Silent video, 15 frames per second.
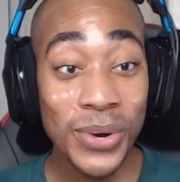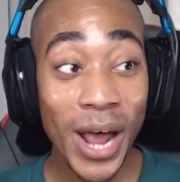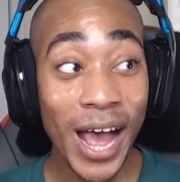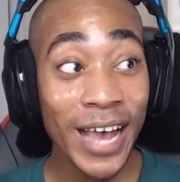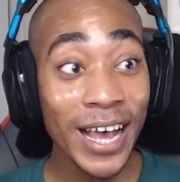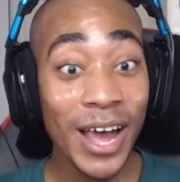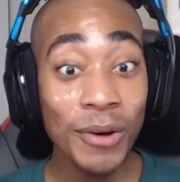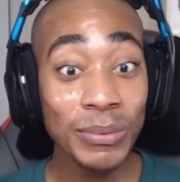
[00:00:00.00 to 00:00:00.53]
I
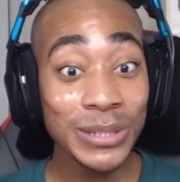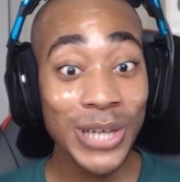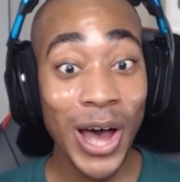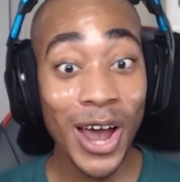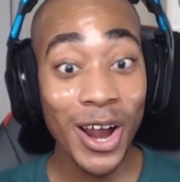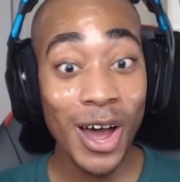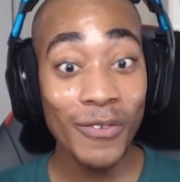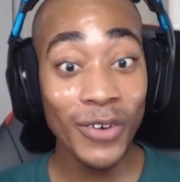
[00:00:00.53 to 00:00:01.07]
kind of was
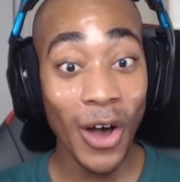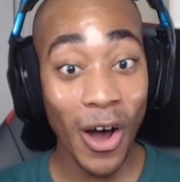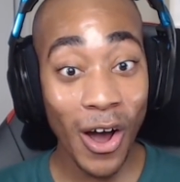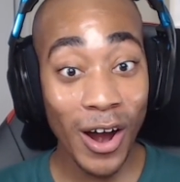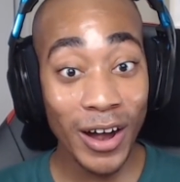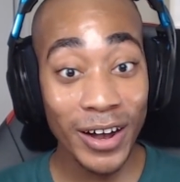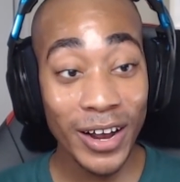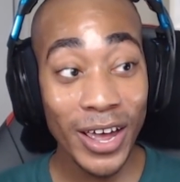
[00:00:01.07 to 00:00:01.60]
caught off
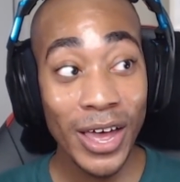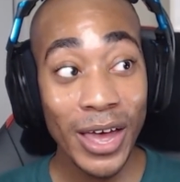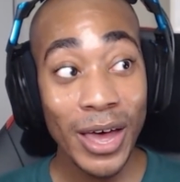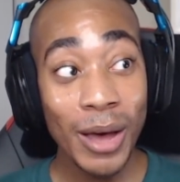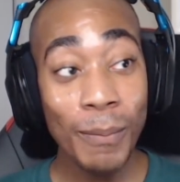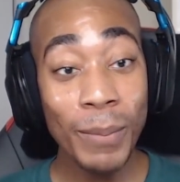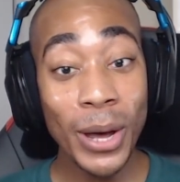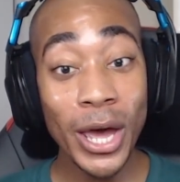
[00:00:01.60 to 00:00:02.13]
guard,
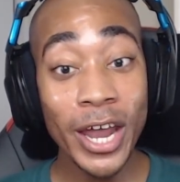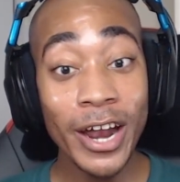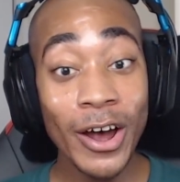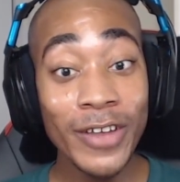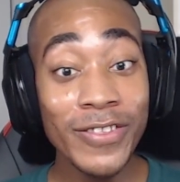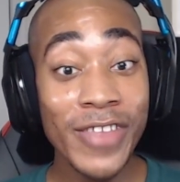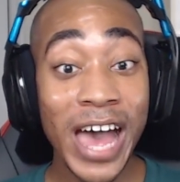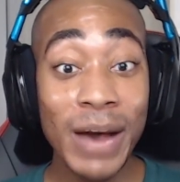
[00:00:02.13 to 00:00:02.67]
but
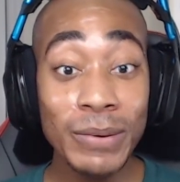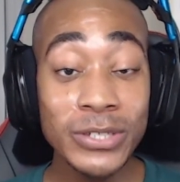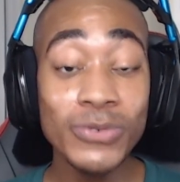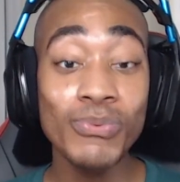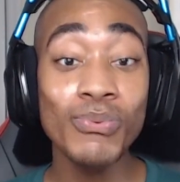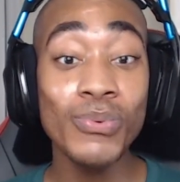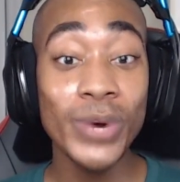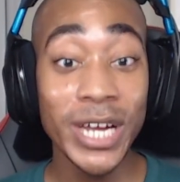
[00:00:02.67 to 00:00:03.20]
that was
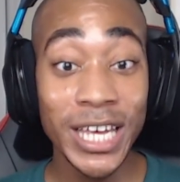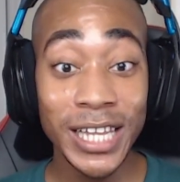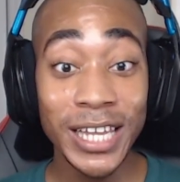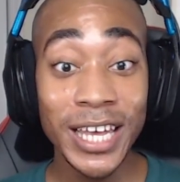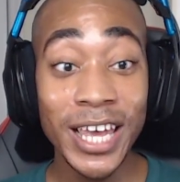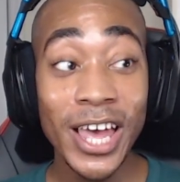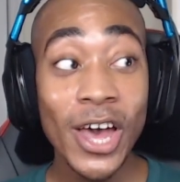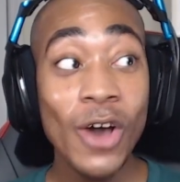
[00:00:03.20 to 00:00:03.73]

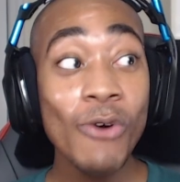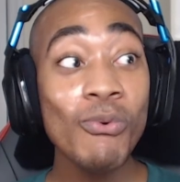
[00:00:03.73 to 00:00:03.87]
really,